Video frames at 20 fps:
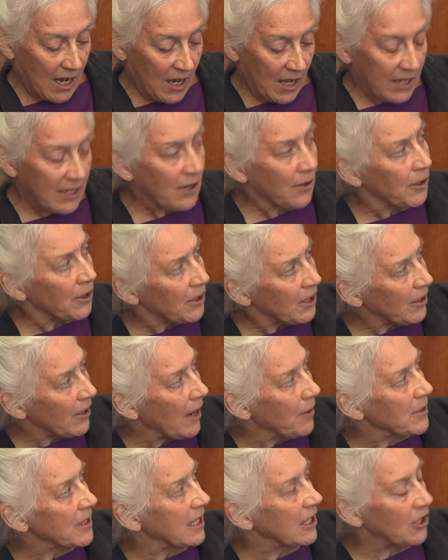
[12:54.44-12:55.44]
Now, earlier
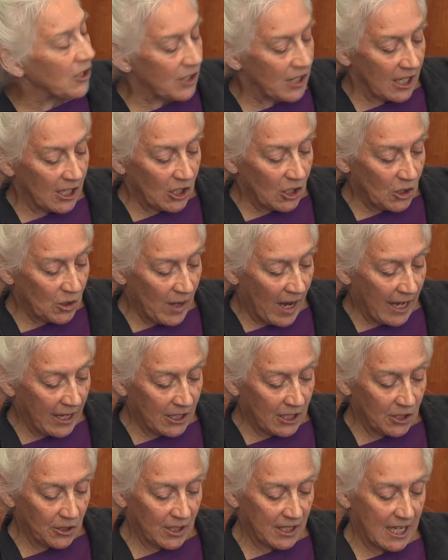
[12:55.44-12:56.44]
I was interested in
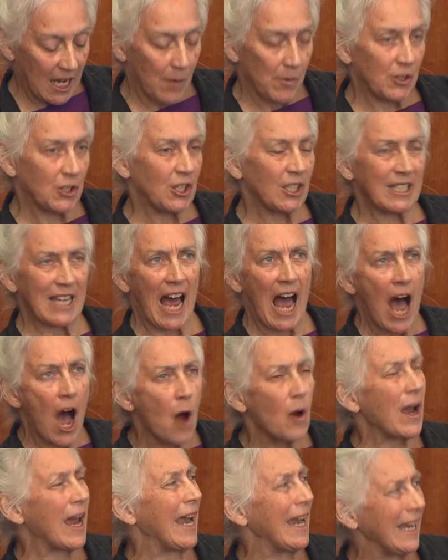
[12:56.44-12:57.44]
trying to establish just
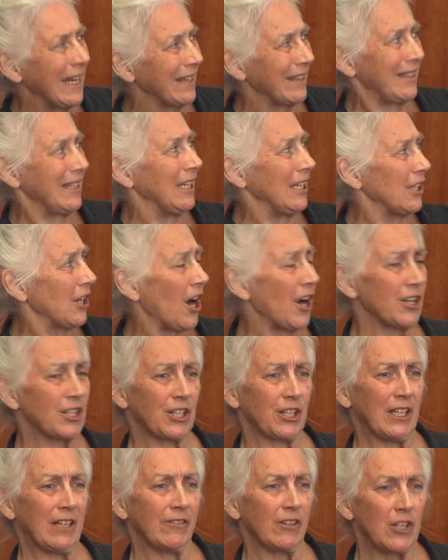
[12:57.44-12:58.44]
how any Athenian artist
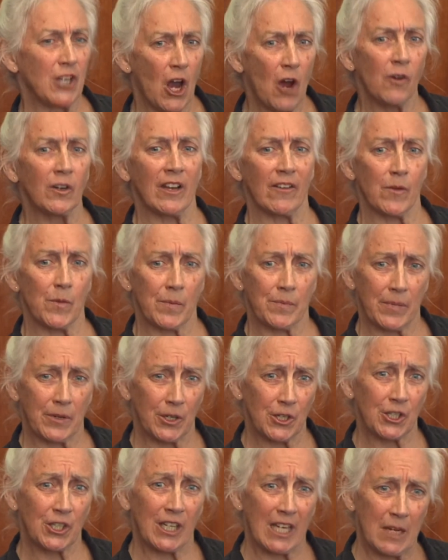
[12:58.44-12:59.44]
could even know enough about
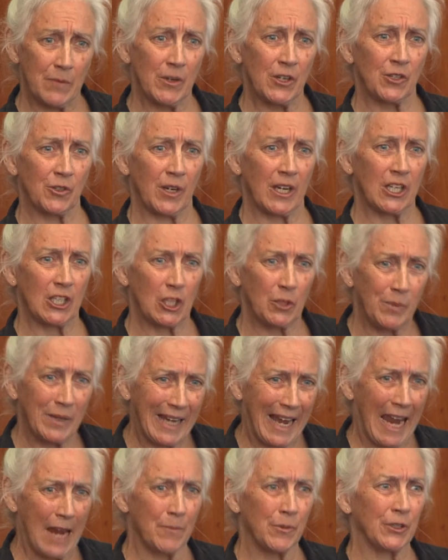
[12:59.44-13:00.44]
Persian imagery to be
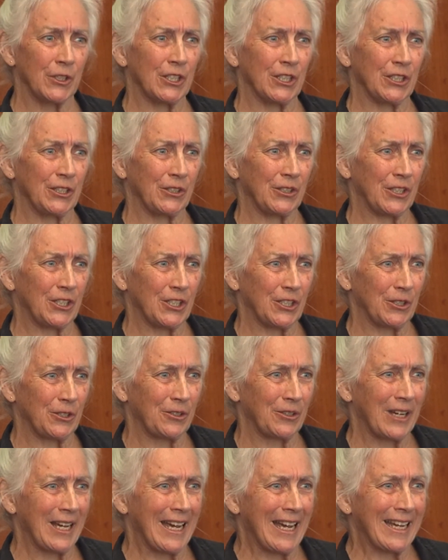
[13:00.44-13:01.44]
able
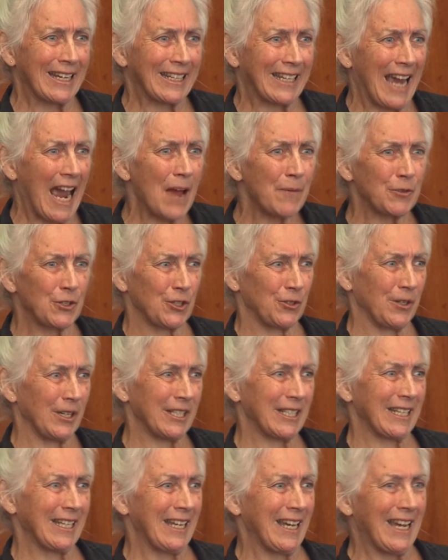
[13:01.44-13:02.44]
to capture
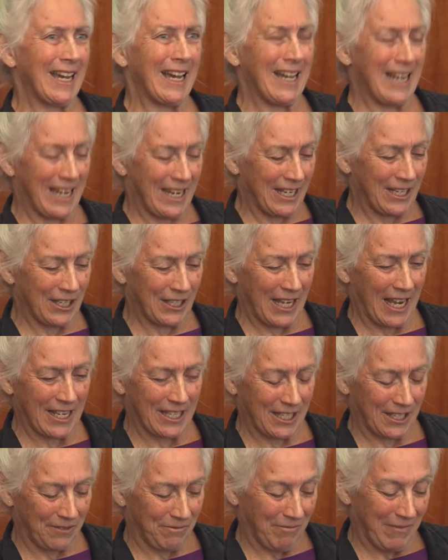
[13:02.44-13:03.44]
it
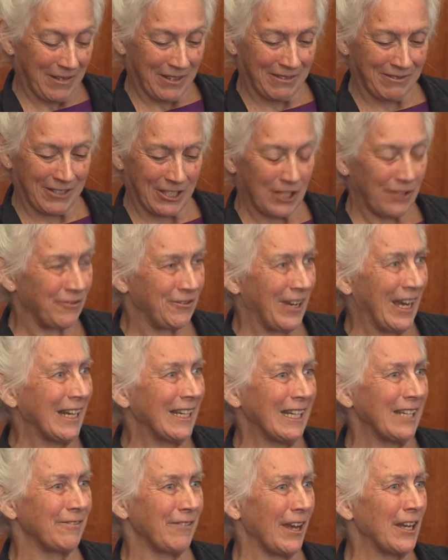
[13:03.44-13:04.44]
as a sort of
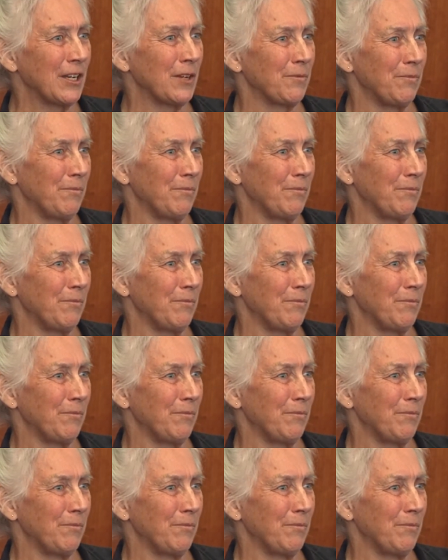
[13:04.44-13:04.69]
daily event